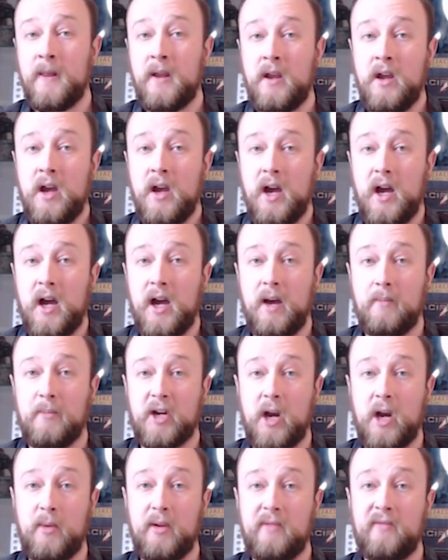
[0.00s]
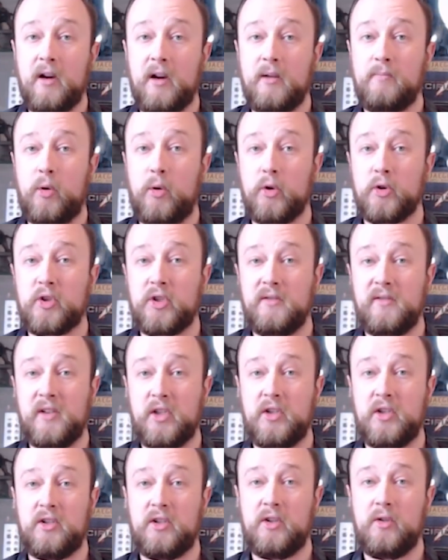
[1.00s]
The Company of Iron portion of
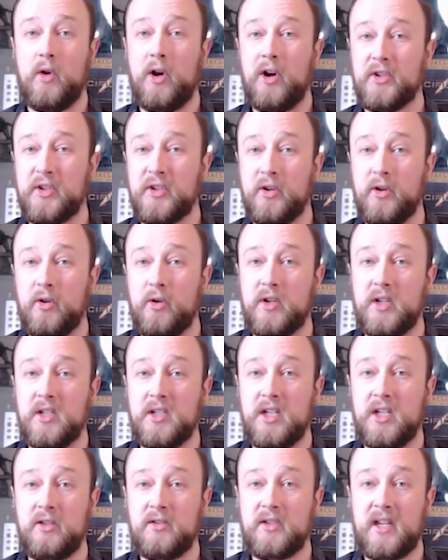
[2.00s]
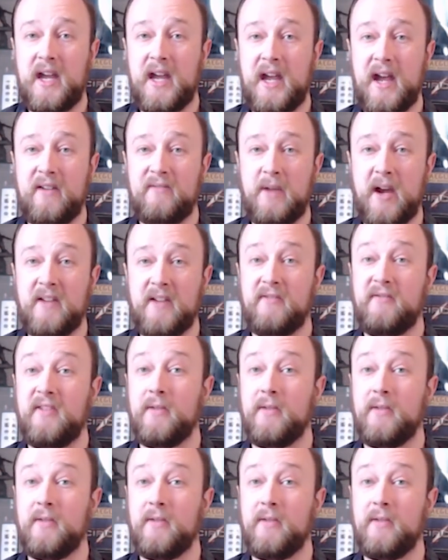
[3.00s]
issue 2 also continues to have my favorite